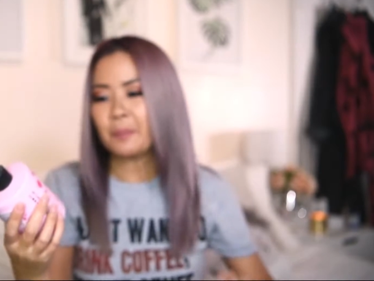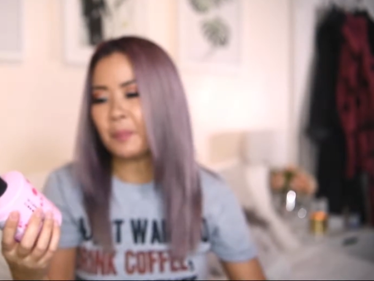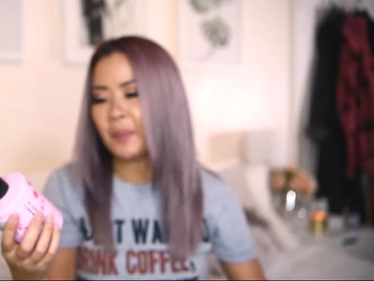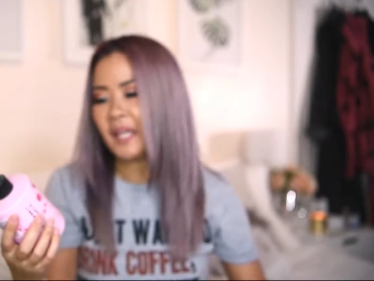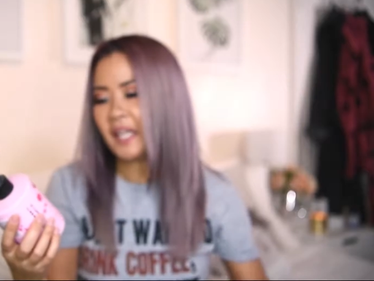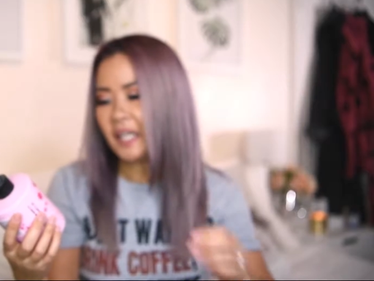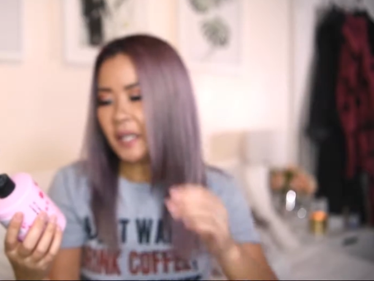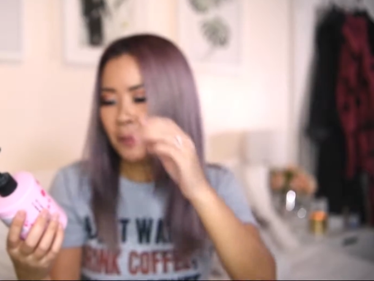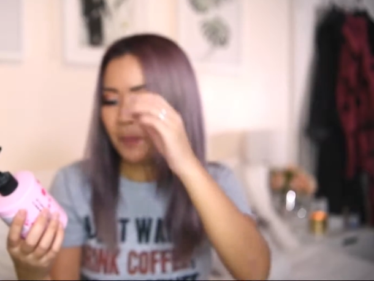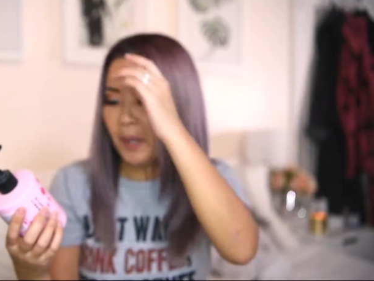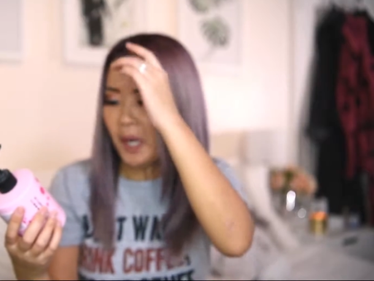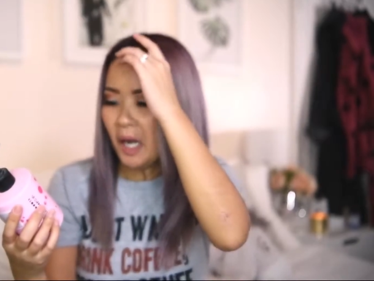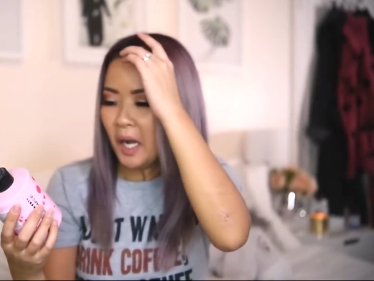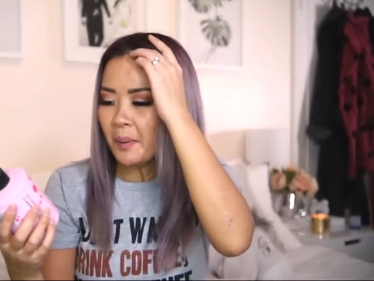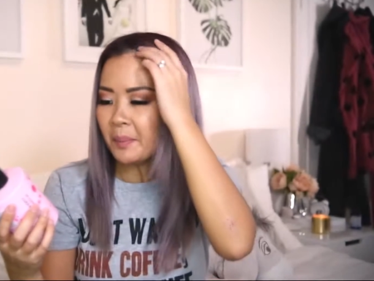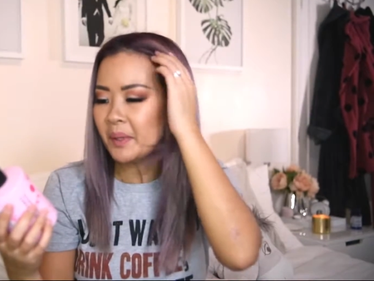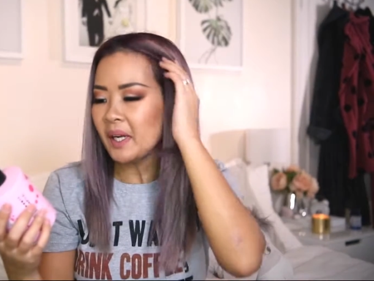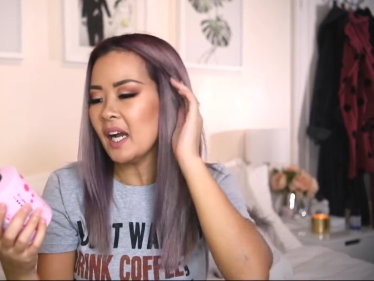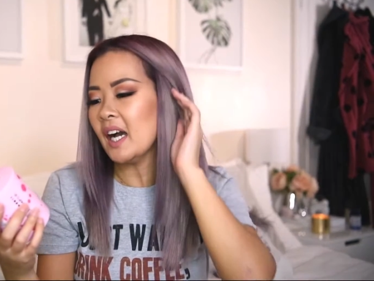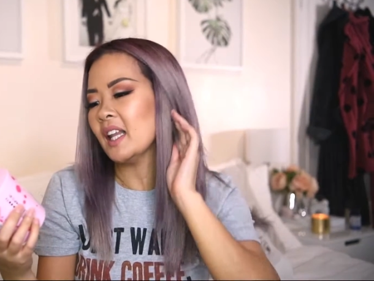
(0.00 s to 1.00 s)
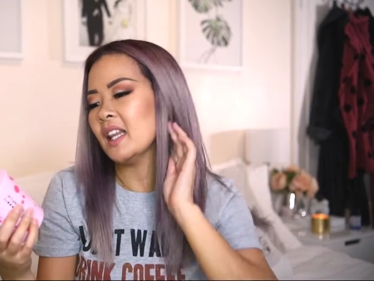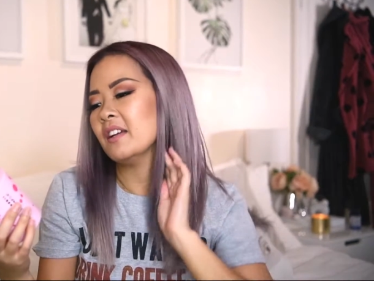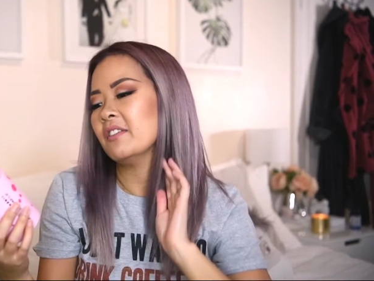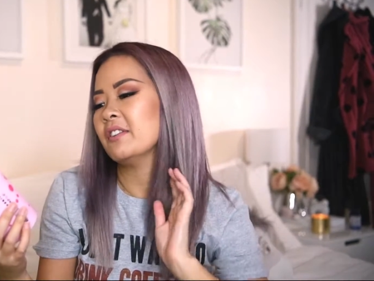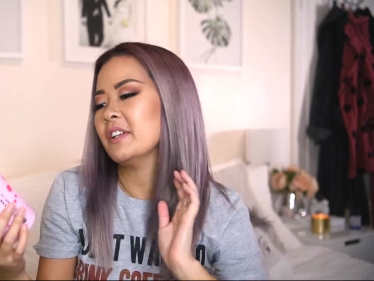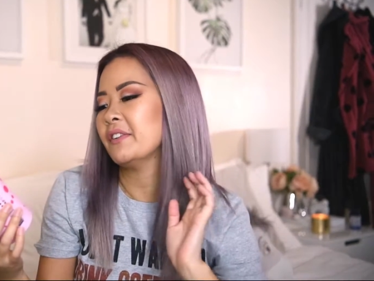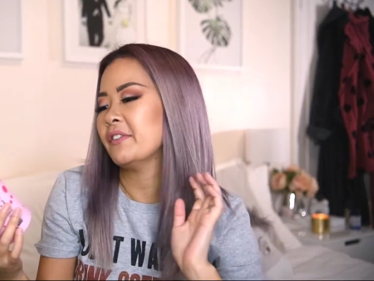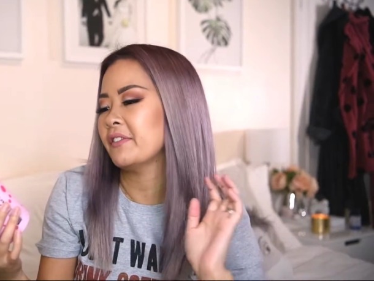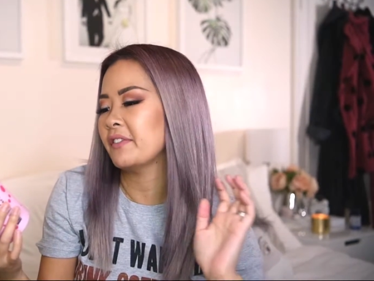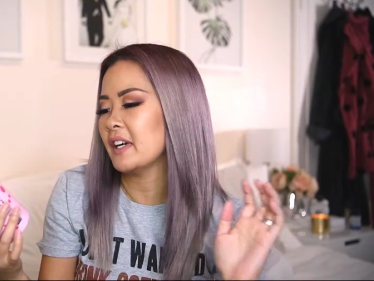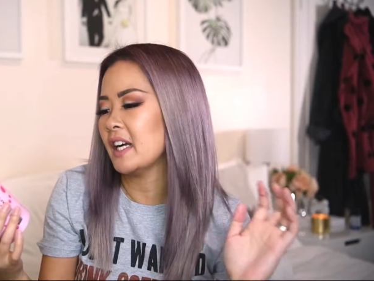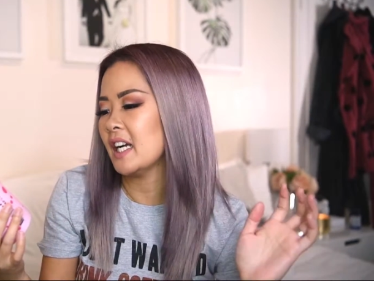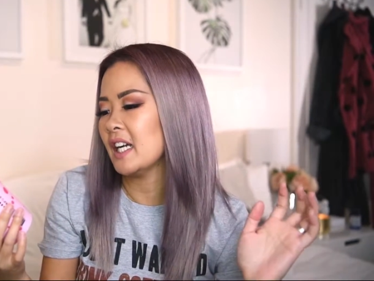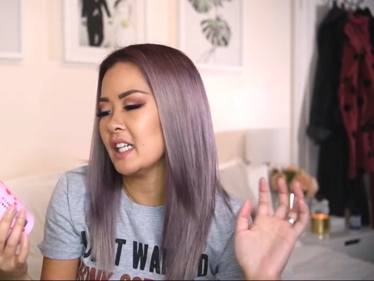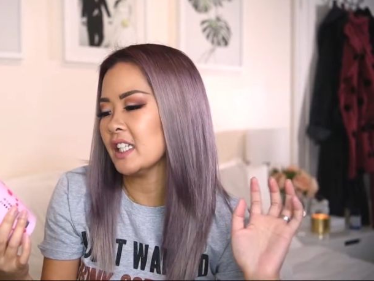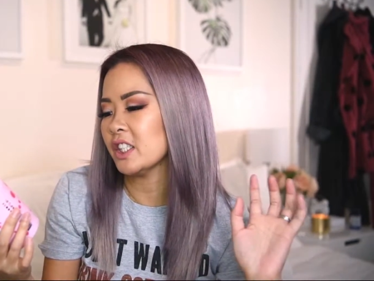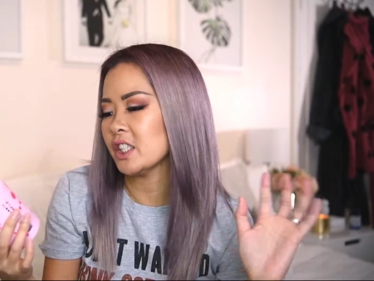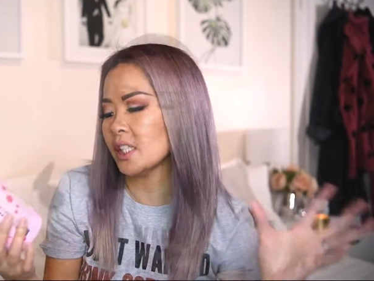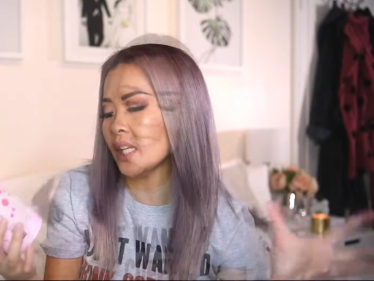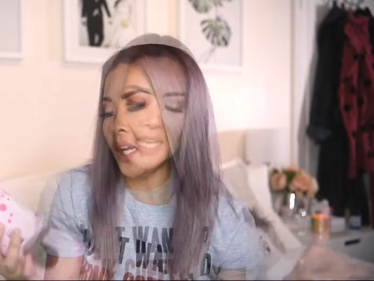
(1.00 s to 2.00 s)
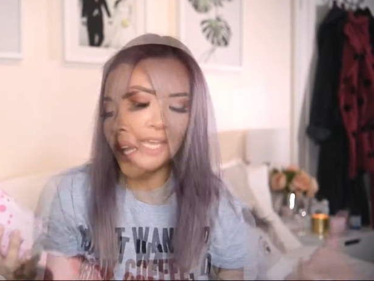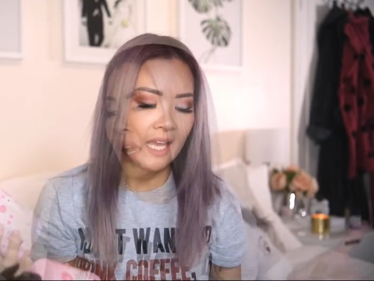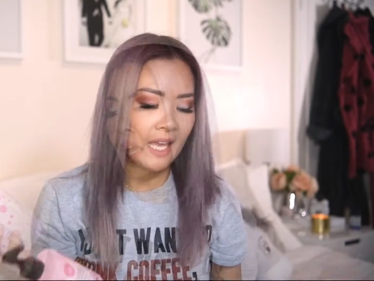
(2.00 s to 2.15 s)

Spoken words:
Pink Pop Color Refresh,